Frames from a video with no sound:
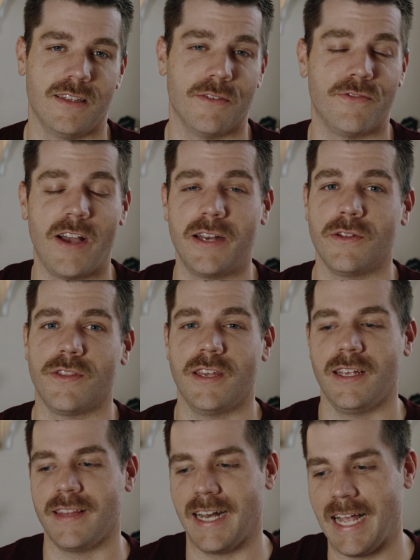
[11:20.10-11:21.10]
The final
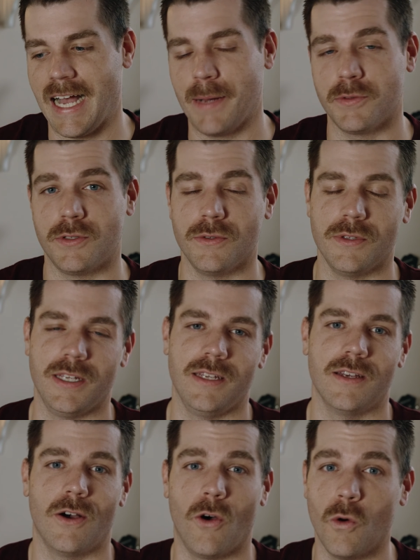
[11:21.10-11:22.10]
thing that I
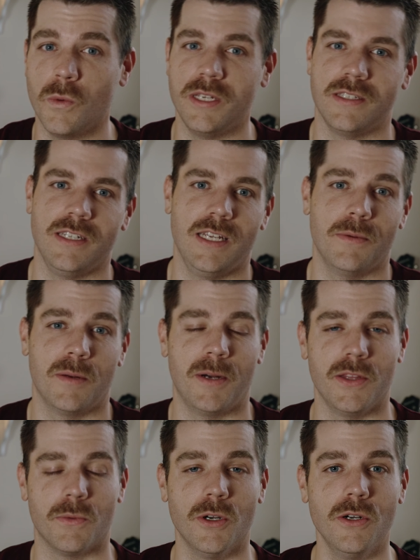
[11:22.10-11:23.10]
absolutely always need when I'm
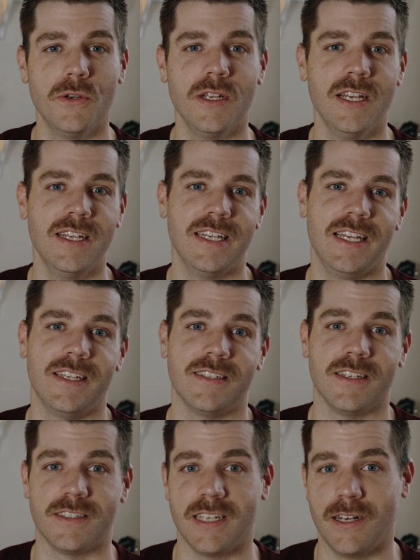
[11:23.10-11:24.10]
on the road
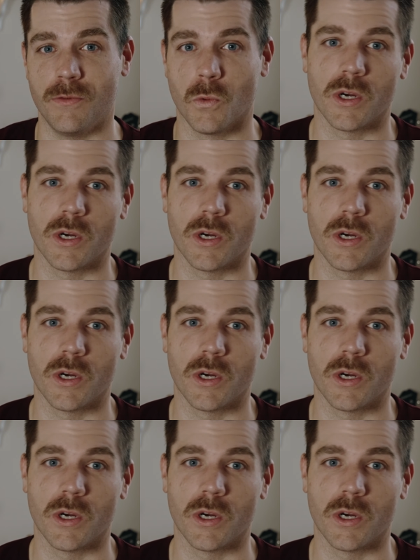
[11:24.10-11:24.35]
is a set of